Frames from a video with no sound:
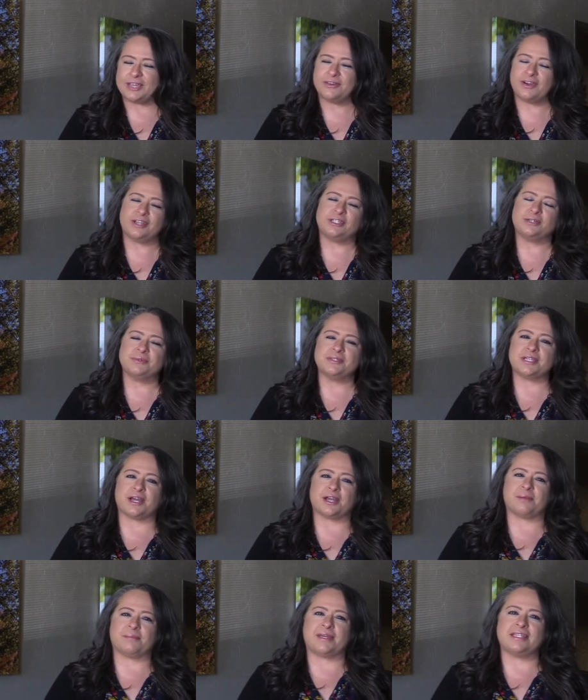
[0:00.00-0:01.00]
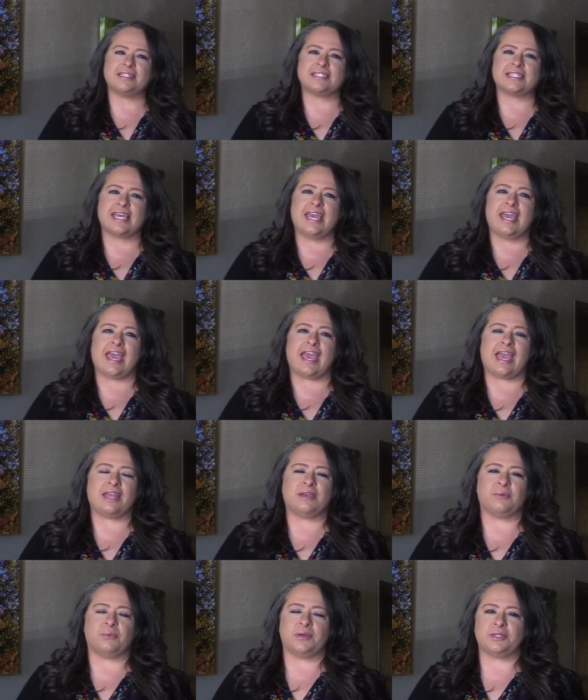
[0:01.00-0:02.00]
you on your retirement
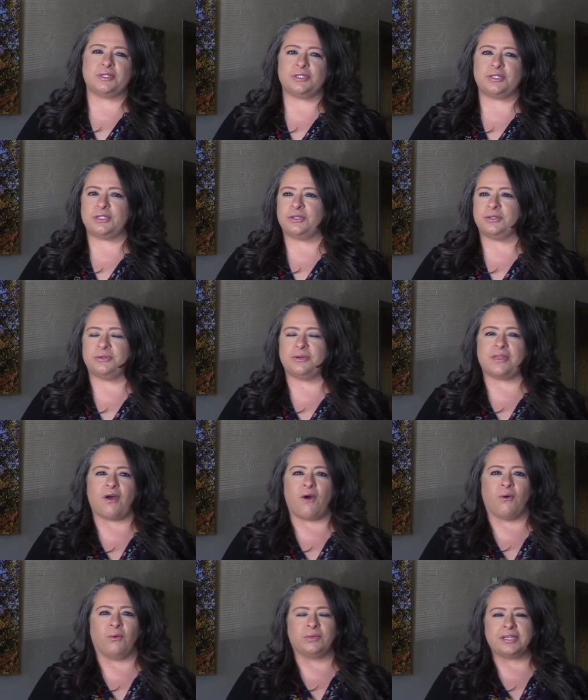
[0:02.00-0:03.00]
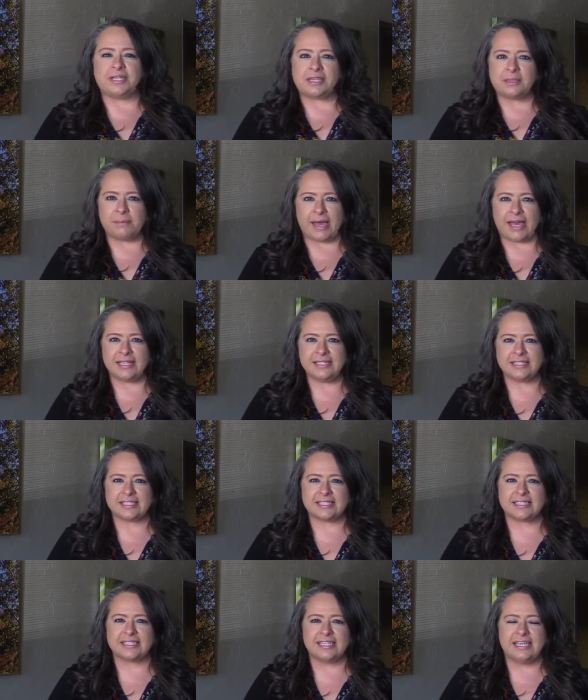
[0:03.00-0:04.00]
and wish you only the
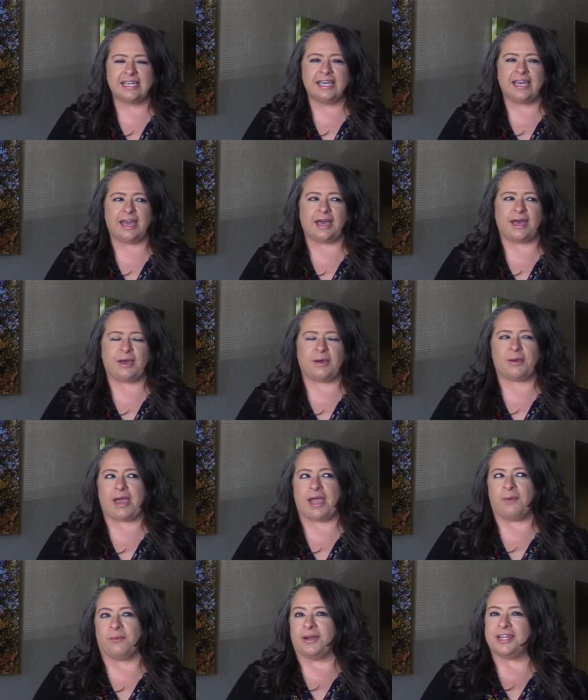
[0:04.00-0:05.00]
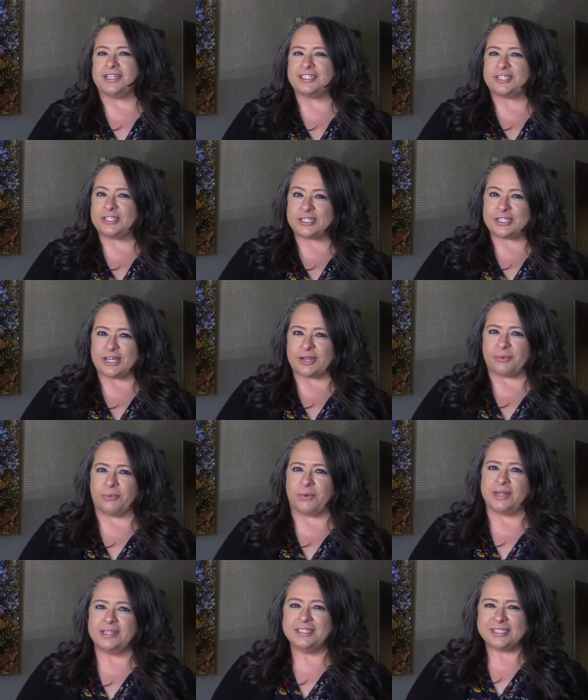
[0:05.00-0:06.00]
best. I wanted to share
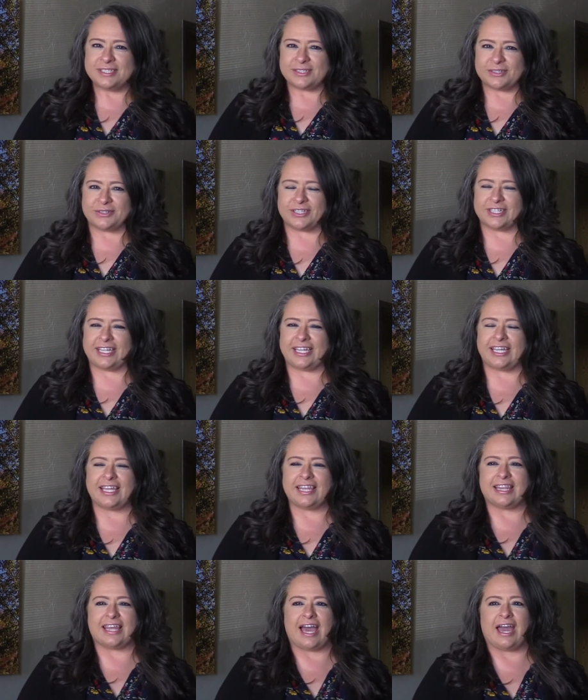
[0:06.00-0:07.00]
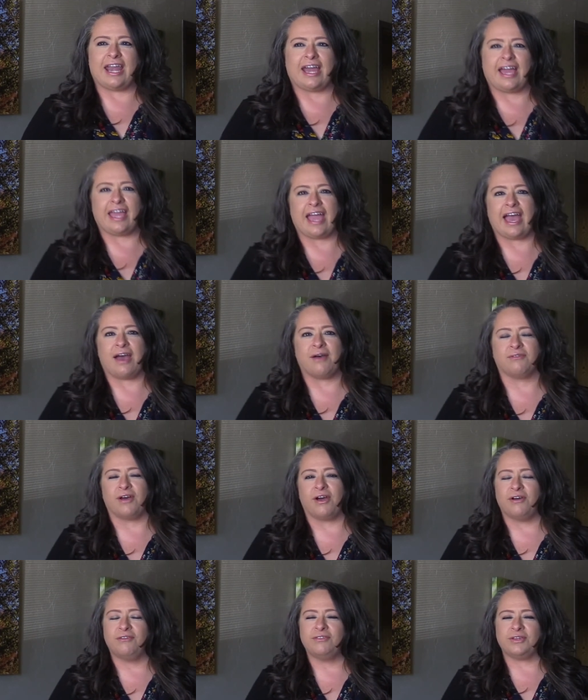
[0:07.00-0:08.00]
one story that I have
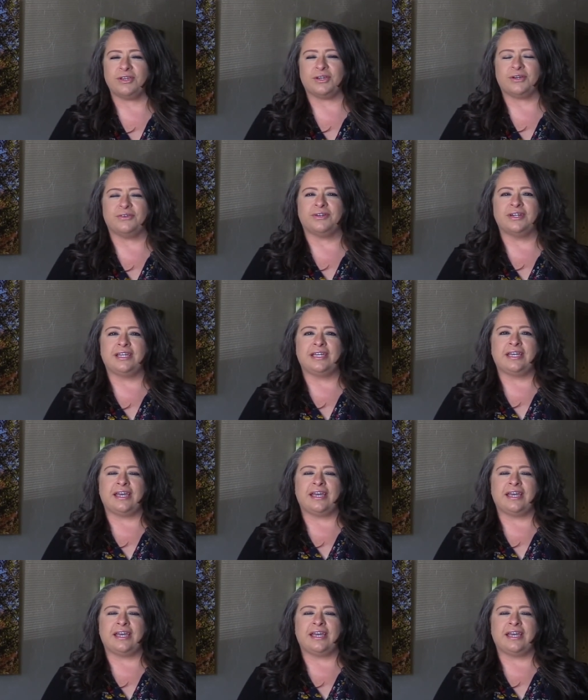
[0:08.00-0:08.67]
of you.